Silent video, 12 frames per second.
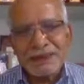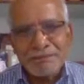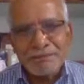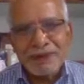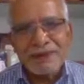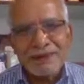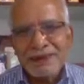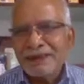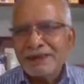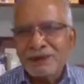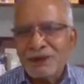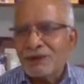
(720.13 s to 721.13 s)
number.
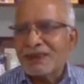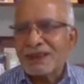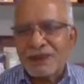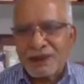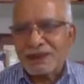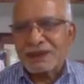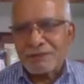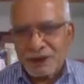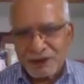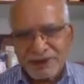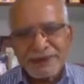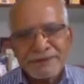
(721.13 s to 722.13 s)
No one talks
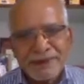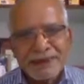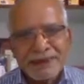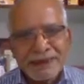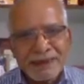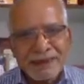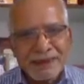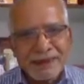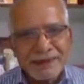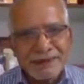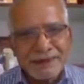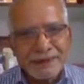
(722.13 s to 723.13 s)
about it.
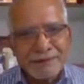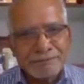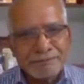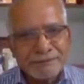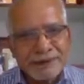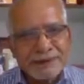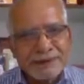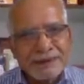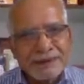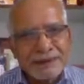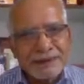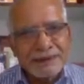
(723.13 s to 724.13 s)
And uh,
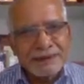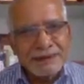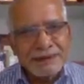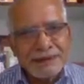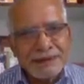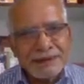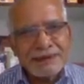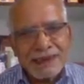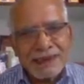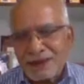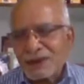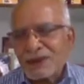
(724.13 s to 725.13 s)
these
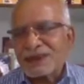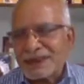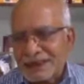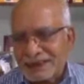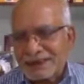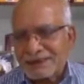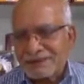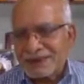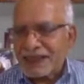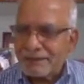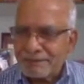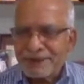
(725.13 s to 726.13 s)
atrocities
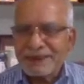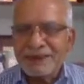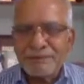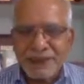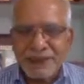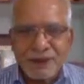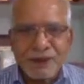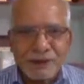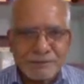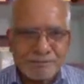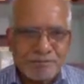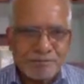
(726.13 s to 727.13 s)
which happened in
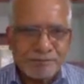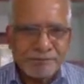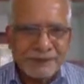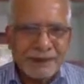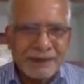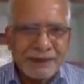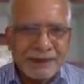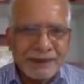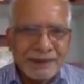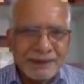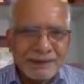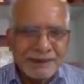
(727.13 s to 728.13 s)
Bengal,
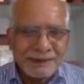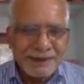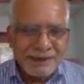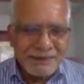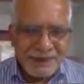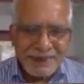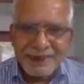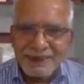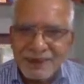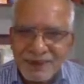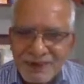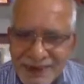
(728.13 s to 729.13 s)
they
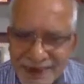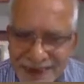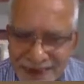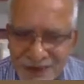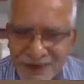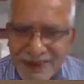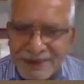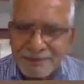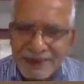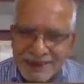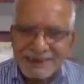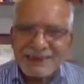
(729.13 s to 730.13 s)
were on day-to-day
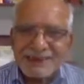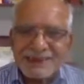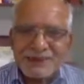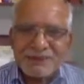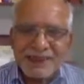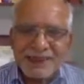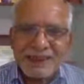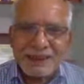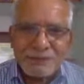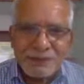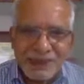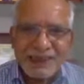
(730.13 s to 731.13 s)
basis were
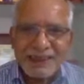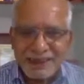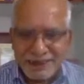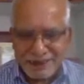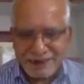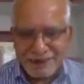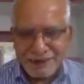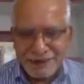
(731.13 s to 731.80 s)
communicated